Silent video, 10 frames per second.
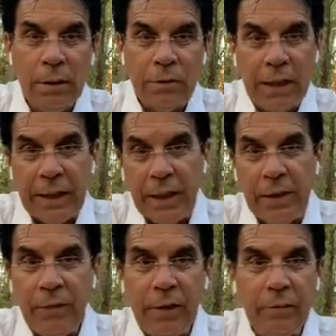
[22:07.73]
He'll take
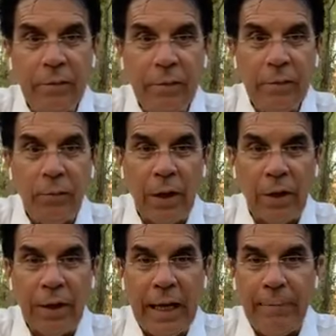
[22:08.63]
care of you. When
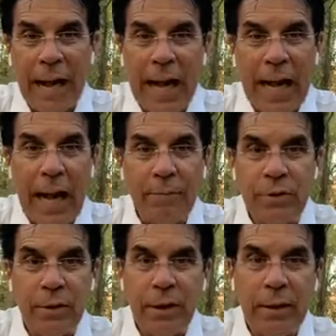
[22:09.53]
anything bad
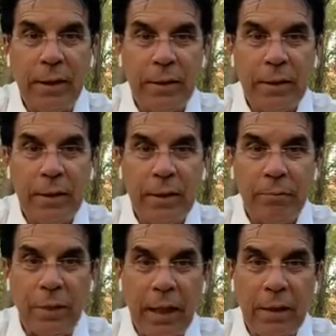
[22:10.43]
happened to you,
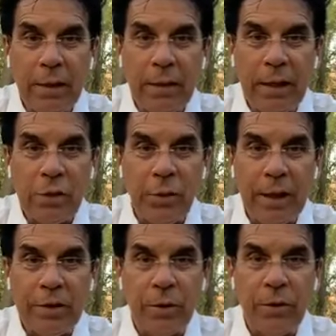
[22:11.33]
but it's
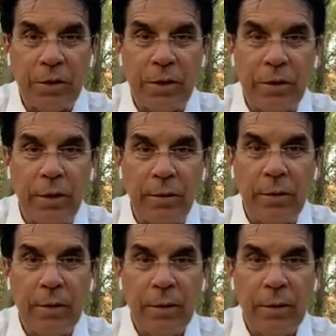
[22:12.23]
what he told us to do.